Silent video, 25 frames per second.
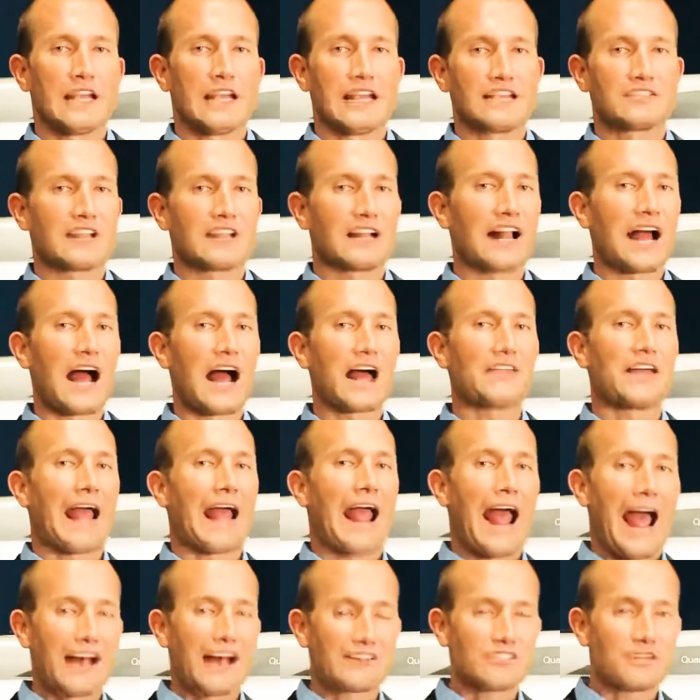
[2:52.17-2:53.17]
is a guy that
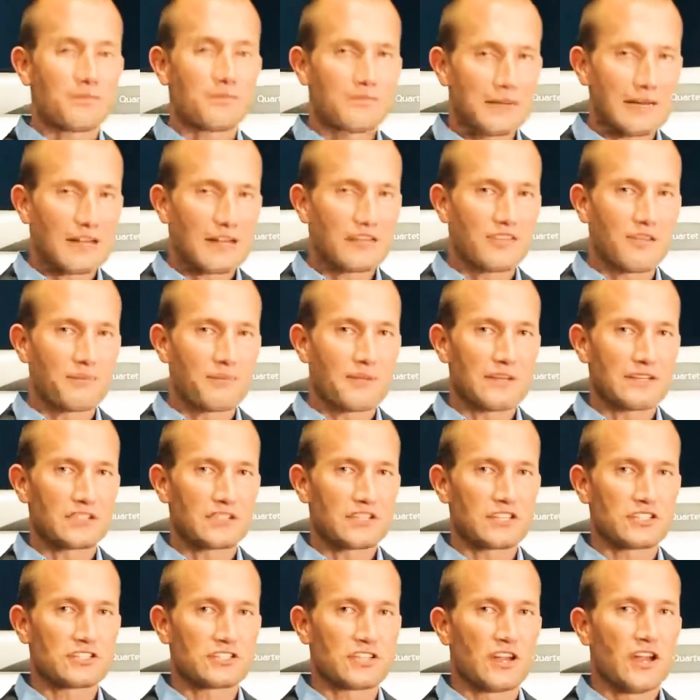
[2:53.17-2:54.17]
hasn't been in the
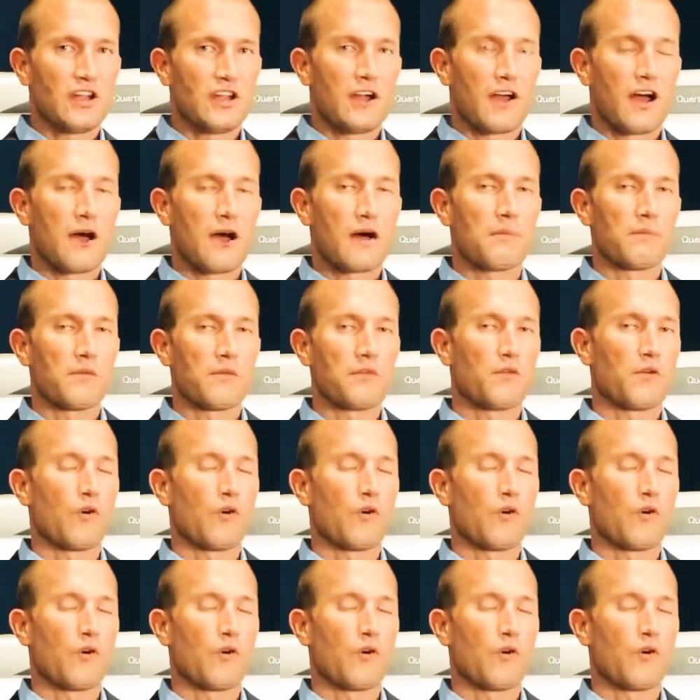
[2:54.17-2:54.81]
business um,